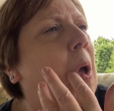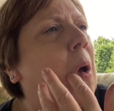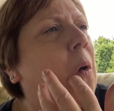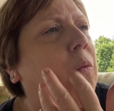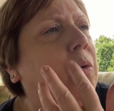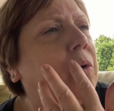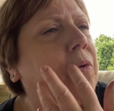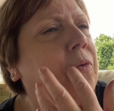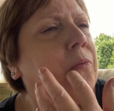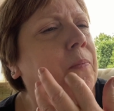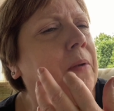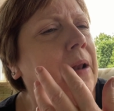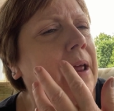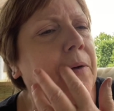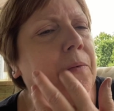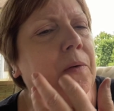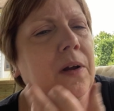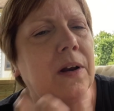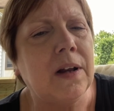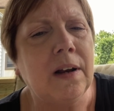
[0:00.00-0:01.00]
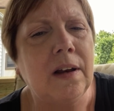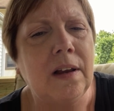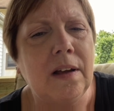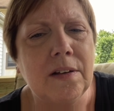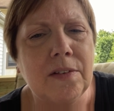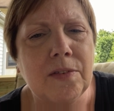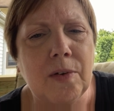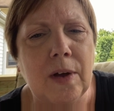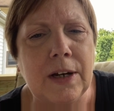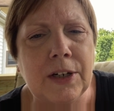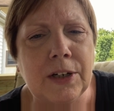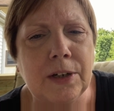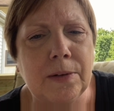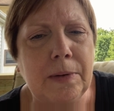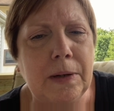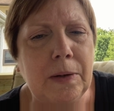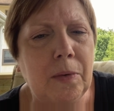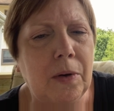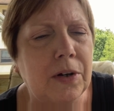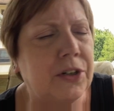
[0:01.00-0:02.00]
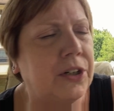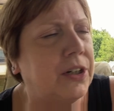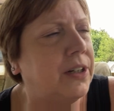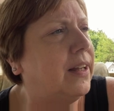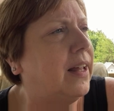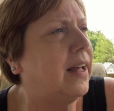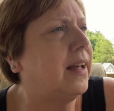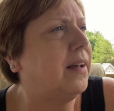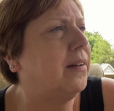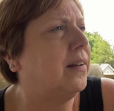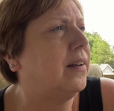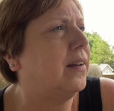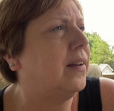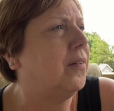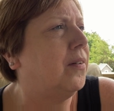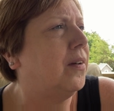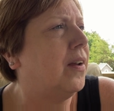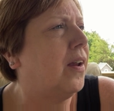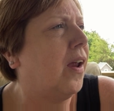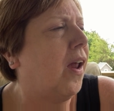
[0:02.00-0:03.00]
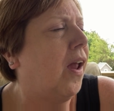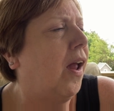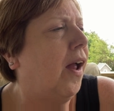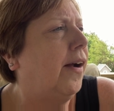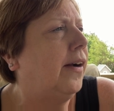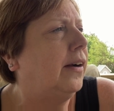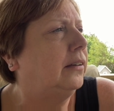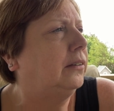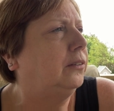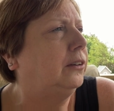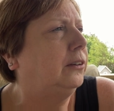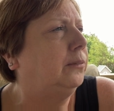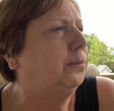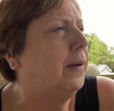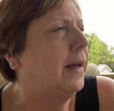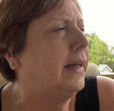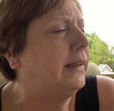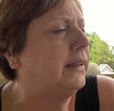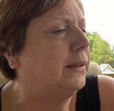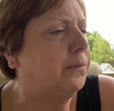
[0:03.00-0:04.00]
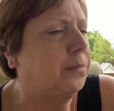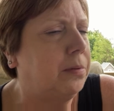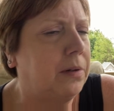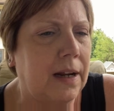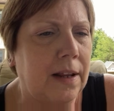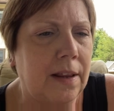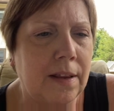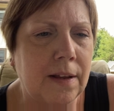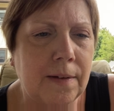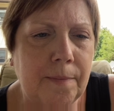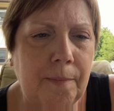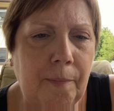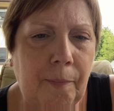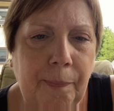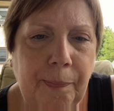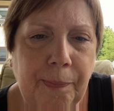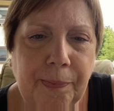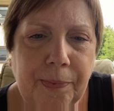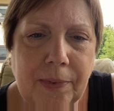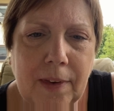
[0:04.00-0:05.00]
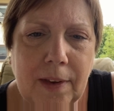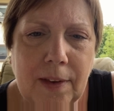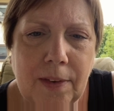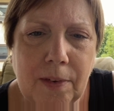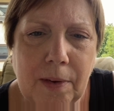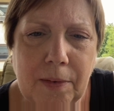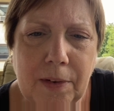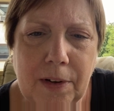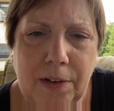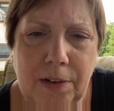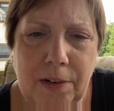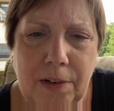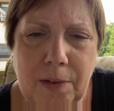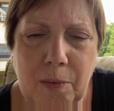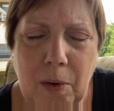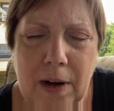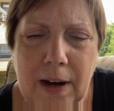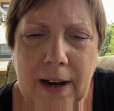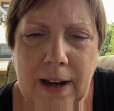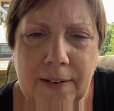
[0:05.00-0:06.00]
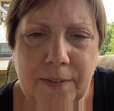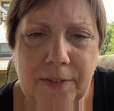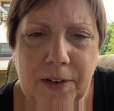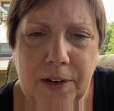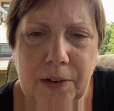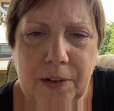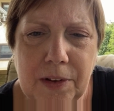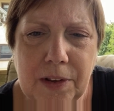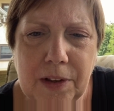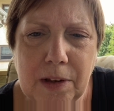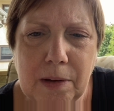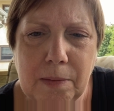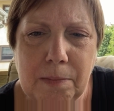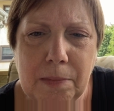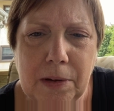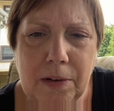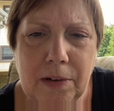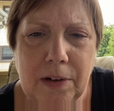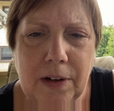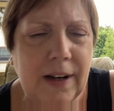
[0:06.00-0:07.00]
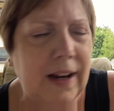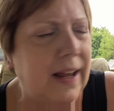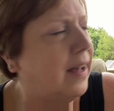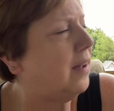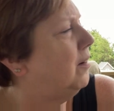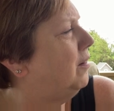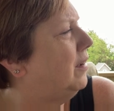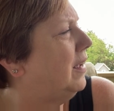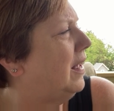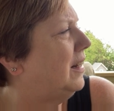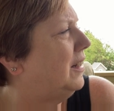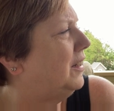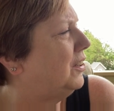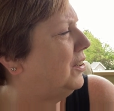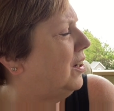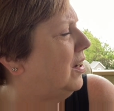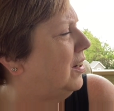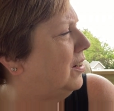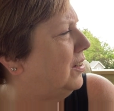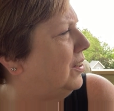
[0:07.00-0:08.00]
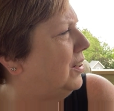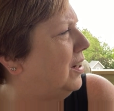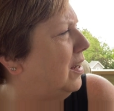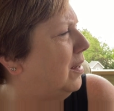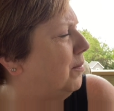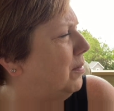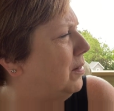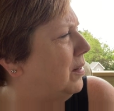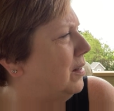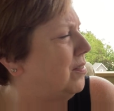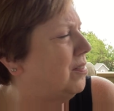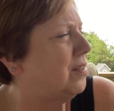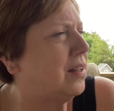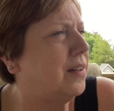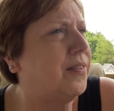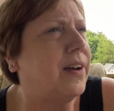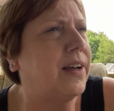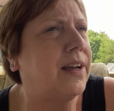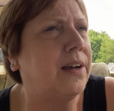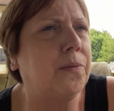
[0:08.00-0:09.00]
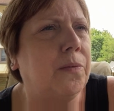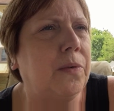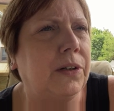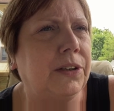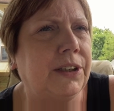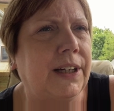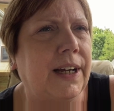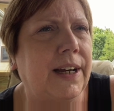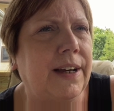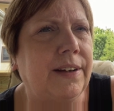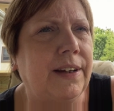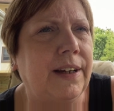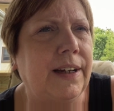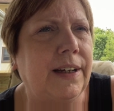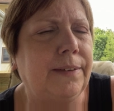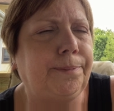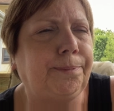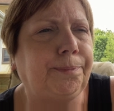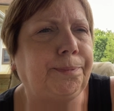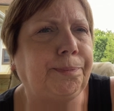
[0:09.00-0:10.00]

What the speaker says: Wolves play at 1 o'clock, so I shall be watching that with bated breath. So I'm going to do what I have to do on the computer now, get it charged up, and see if I can watch it out here.